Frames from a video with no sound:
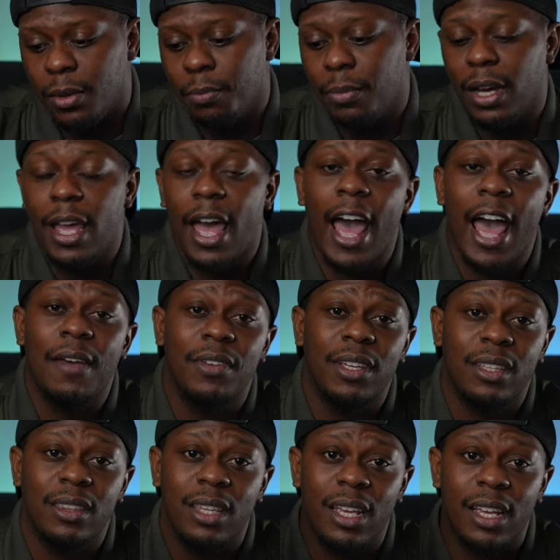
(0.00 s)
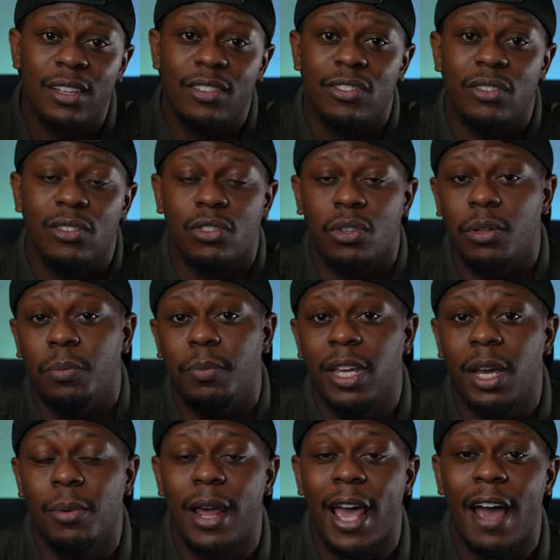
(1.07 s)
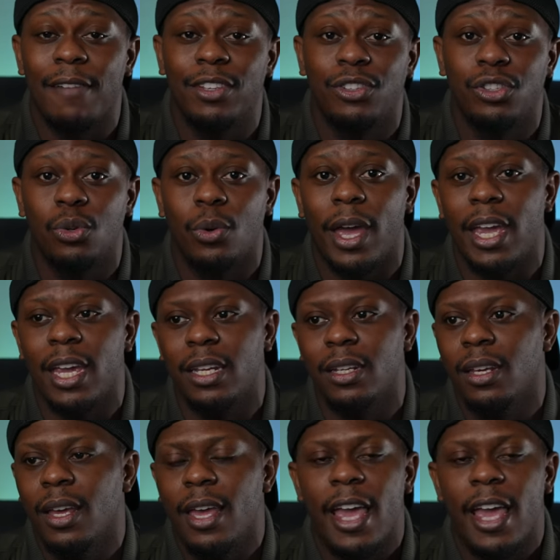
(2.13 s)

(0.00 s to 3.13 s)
But having this, so to be able to have the 2.8,